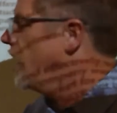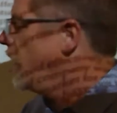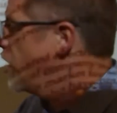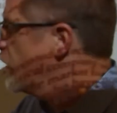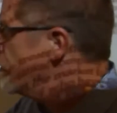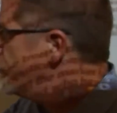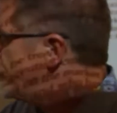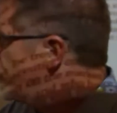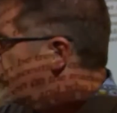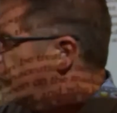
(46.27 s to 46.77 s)

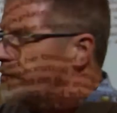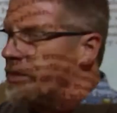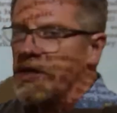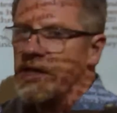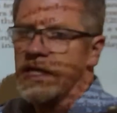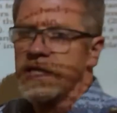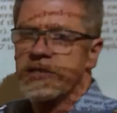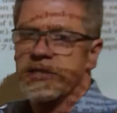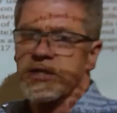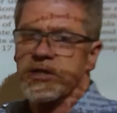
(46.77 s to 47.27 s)
are
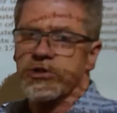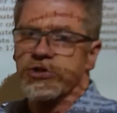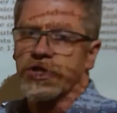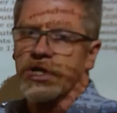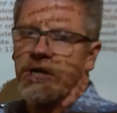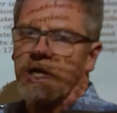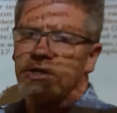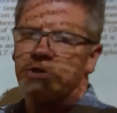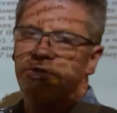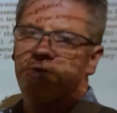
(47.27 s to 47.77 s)
permitted to
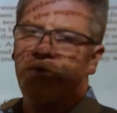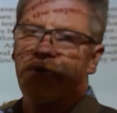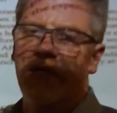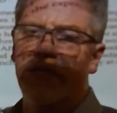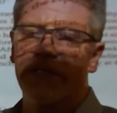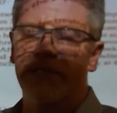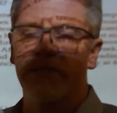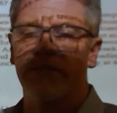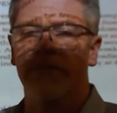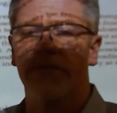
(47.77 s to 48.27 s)
change your
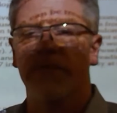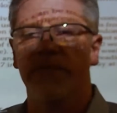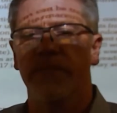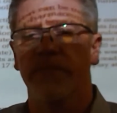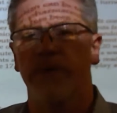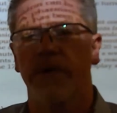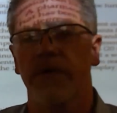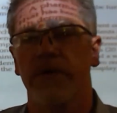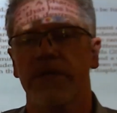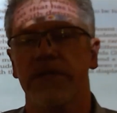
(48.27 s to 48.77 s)
answers to
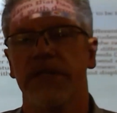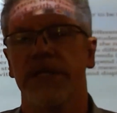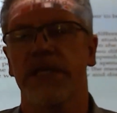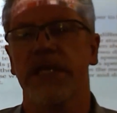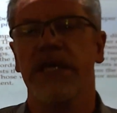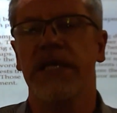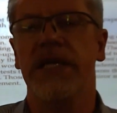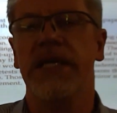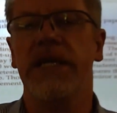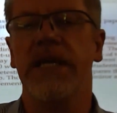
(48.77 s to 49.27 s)
parts
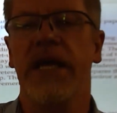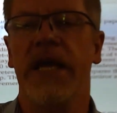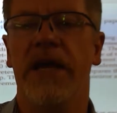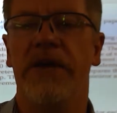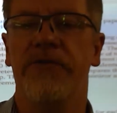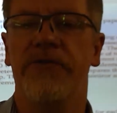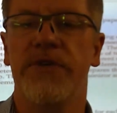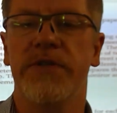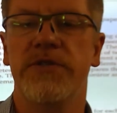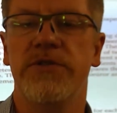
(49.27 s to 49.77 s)
E,
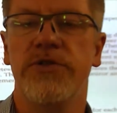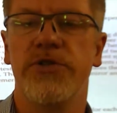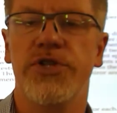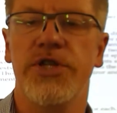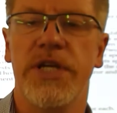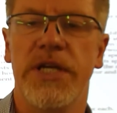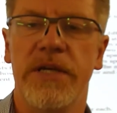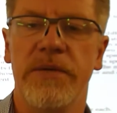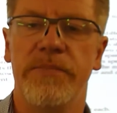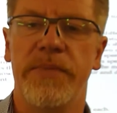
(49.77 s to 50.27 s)
F, and
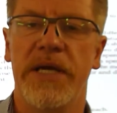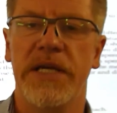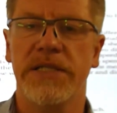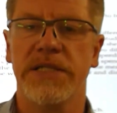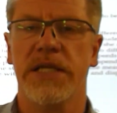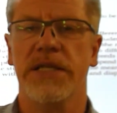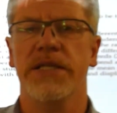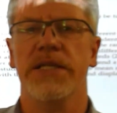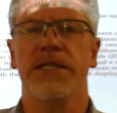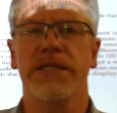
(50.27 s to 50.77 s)
G based
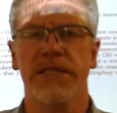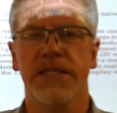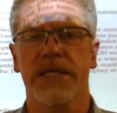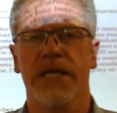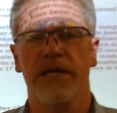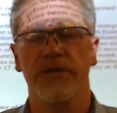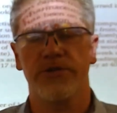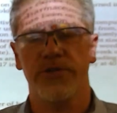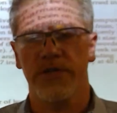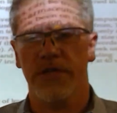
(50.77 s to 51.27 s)
on the
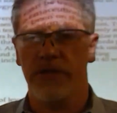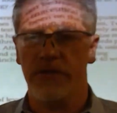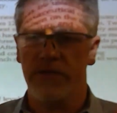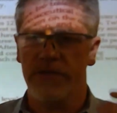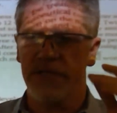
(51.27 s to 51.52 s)
discussion that you